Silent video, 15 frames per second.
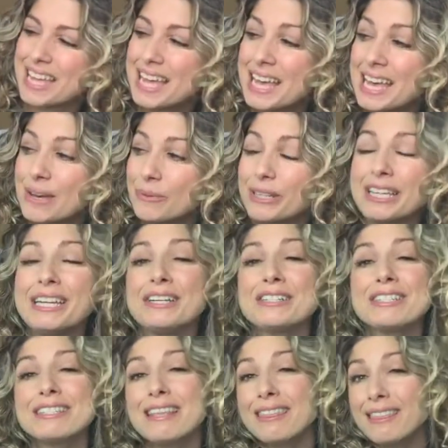Well, here's
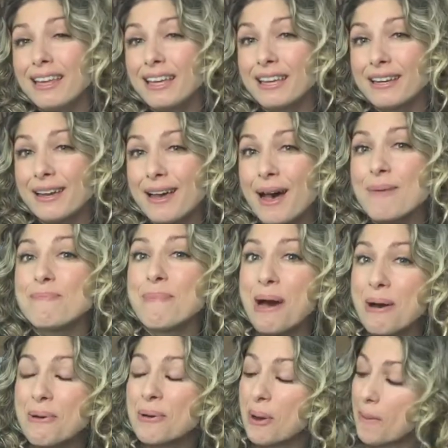the thing
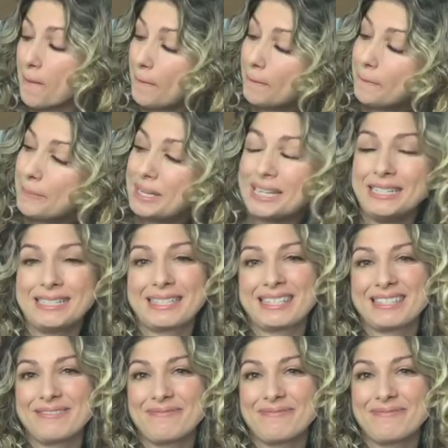about bees.